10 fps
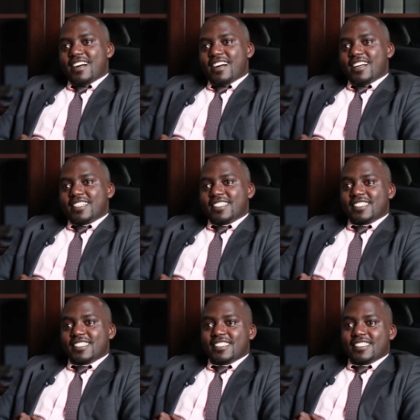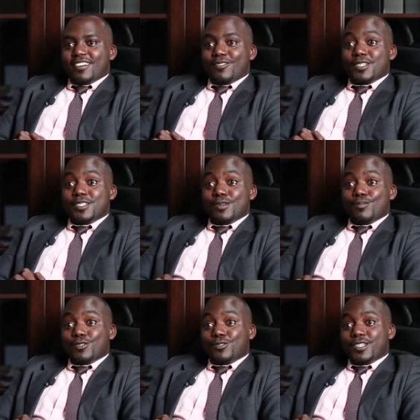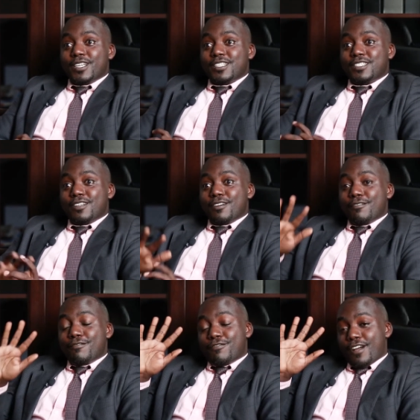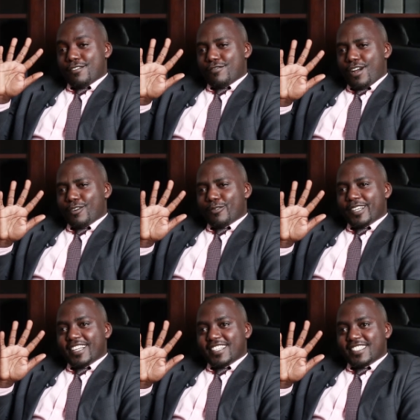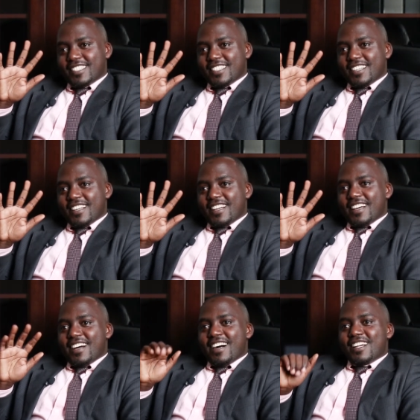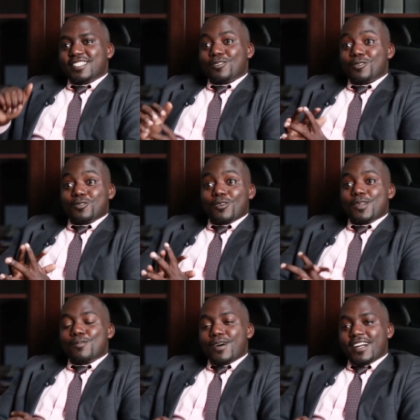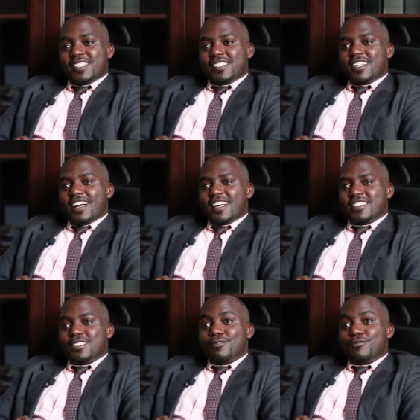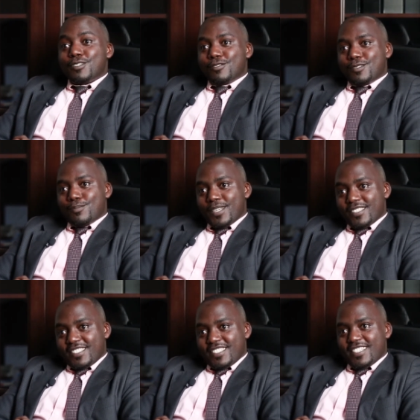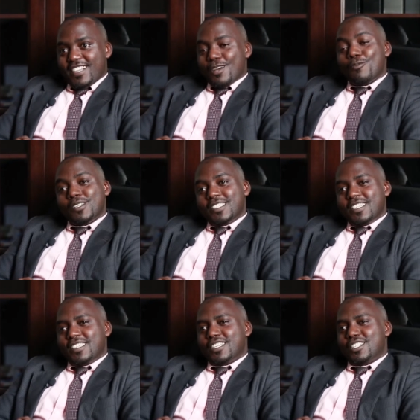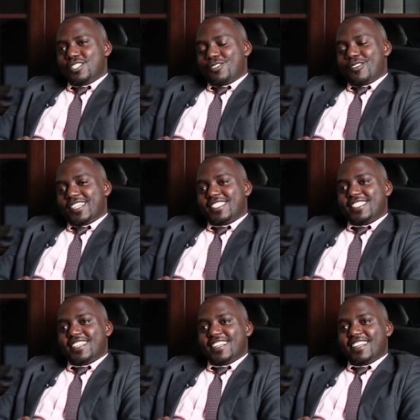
I was able to get five aggregates and also emerged as the fifth best within the district.